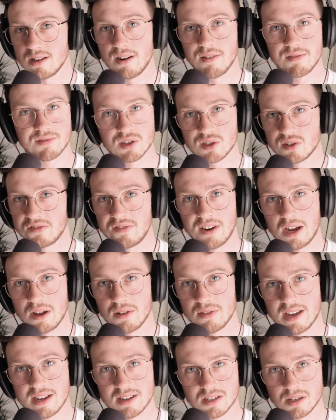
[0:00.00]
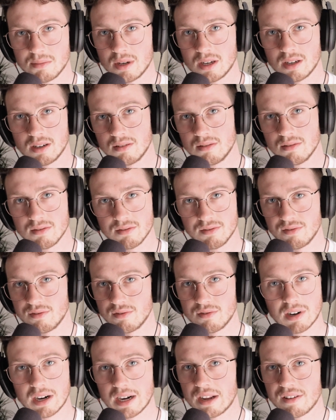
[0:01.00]
I've just found that to be
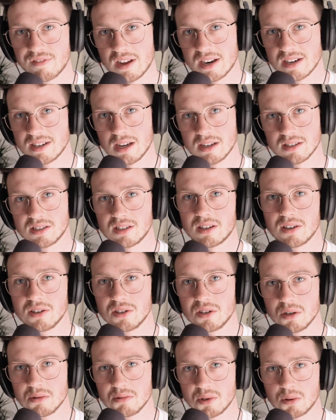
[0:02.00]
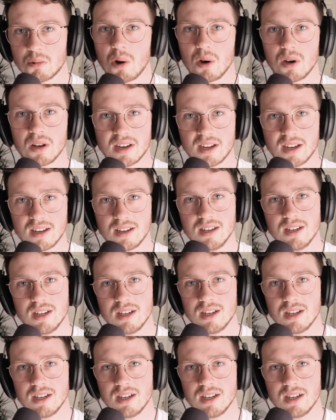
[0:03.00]
really fantastic in terms of quality.